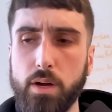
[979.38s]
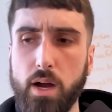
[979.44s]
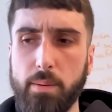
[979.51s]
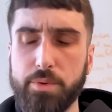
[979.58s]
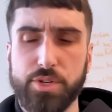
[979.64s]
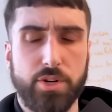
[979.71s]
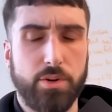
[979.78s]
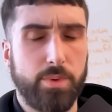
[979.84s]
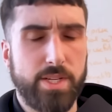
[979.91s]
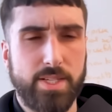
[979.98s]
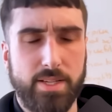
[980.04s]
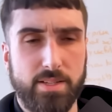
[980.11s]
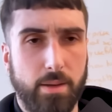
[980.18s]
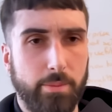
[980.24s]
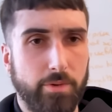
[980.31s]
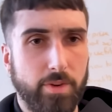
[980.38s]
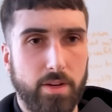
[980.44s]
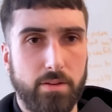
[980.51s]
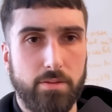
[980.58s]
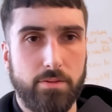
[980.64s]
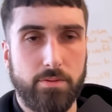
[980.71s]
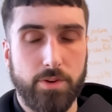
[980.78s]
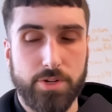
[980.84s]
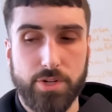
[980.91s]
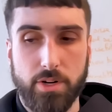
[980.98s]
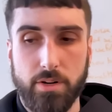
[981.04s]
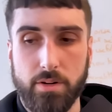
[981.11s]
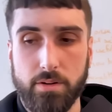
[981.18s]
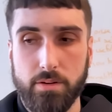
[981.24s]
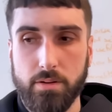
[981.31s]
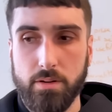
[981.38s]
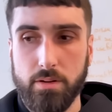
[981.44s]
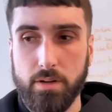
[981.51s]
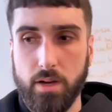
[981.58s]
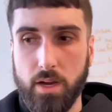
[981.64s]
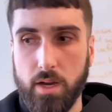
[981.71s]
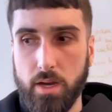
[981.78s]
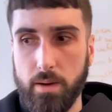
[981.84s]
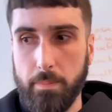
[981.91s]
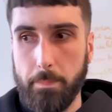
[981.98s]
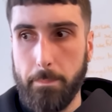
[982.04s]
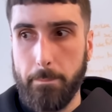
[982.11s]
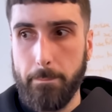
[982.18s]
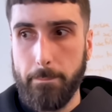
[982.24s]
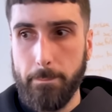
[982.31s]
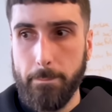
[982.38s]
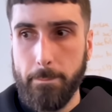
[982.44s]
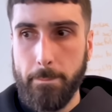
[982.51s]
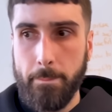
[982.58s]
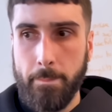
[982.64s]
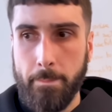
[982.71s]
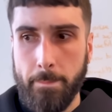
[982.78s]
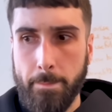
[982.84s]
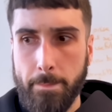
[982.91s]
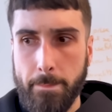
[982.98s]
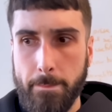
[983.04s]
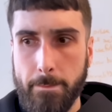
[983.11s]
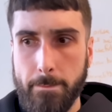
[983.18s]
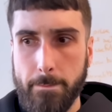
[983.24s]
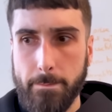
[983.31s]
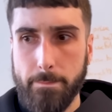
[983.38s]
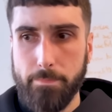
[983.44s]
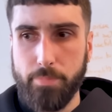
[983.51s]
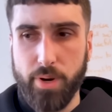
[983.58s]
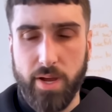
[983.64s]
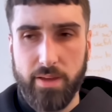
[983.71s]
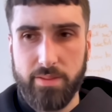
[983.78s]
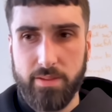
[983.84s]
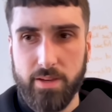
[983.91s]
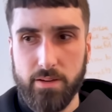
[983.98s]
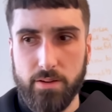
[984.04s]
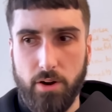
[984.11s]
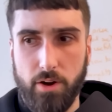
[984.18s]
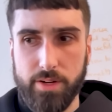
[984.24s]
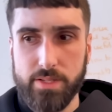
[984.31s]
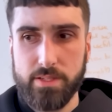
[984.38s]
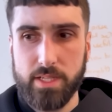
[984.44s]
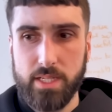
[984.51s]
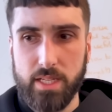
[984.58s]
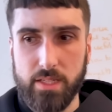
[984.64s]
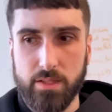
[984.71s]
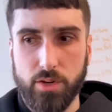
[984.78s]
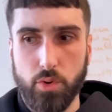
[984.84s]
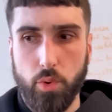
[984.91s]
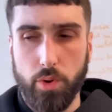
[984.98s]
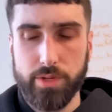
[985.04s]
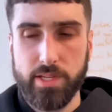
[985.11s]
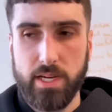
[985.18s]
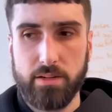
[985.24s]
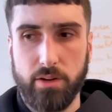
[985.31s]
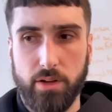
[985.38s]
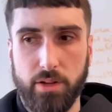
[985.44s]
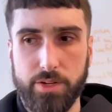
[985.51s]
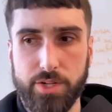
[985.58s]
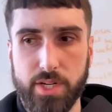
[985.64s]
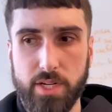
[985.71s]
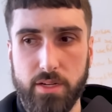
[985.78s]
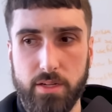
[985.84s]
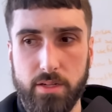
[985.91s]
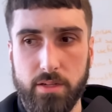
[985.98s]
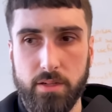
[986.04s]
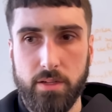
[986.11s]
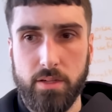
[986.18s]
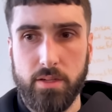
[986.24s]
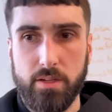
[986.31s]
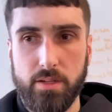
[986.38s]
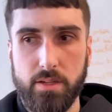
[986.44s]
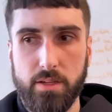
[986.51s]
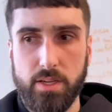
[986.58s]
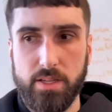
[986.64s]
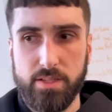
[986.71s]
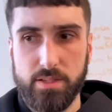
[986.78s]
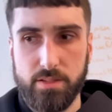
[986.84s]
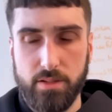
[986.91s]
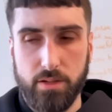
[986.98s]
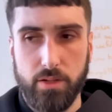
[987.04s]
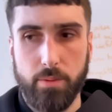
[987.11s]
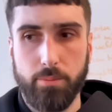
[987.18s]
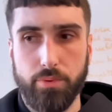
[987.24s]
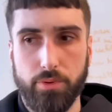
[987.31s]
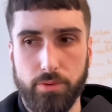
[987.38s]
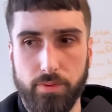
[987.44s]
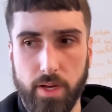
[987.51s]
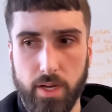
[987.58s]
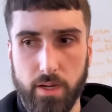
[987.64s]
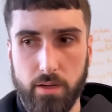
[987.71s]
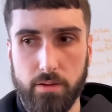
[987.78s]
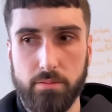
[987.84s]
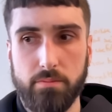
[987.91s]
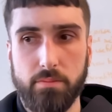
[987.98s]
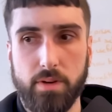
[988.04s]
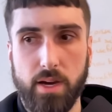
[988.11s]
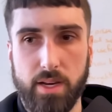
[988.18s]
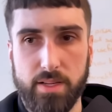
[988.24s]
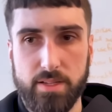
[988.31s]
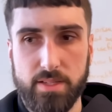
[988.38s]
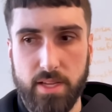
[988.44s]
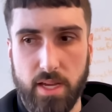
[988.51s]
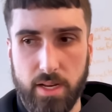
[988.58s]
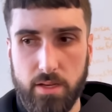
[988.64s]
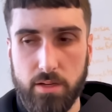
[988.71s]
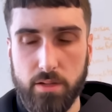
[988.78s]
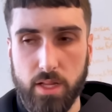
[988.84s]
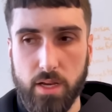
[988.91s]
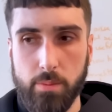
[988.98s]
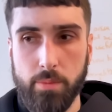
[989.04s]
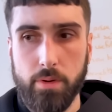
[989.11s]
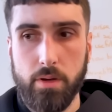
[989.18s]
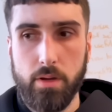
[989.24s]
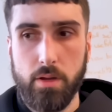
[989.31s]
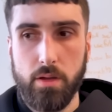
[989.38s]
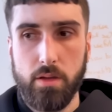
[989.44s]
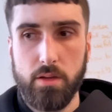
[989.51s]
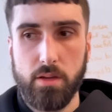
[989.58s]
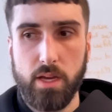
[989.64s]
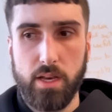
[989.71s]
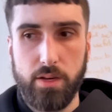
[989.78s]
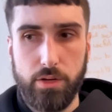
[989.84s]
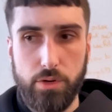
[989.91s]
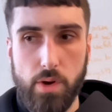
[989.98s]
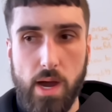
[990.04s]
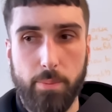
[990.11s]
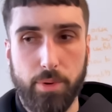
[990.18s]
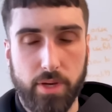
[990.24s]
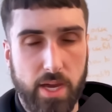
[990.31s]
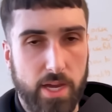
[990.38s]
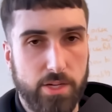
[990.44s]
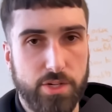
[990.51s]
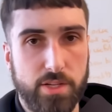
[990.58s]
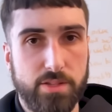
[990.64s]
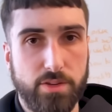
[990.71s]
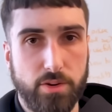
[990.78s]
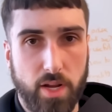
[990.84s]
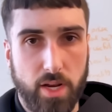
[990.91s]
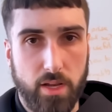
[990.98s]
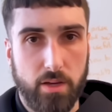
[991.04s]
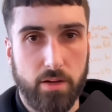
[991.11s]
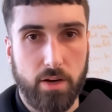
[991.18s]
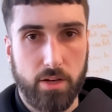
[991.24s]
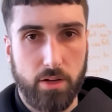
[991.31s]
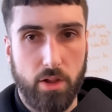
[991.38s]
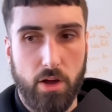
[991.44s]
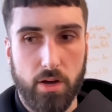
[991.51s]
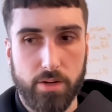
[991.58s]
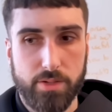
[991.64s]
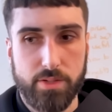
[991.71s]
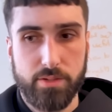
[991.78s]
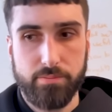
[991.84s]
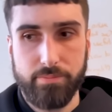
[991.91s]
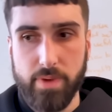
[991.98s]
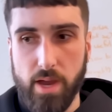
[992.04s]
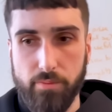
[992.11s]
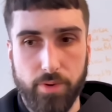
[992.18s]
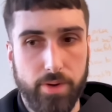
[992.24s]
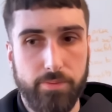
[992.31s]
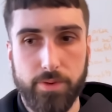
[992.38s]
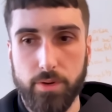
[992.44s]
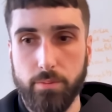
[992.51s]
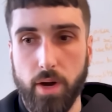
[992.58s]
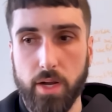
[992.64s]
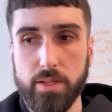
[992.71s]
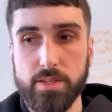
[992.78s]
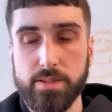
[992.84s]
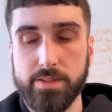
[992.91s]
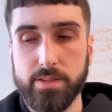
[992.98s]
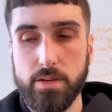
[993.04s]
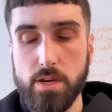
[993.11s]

I'm sure we see some of it for sure. But I think honestly, like the core technology is still improving at a steady clip, and new applications are getting unlocked every few months.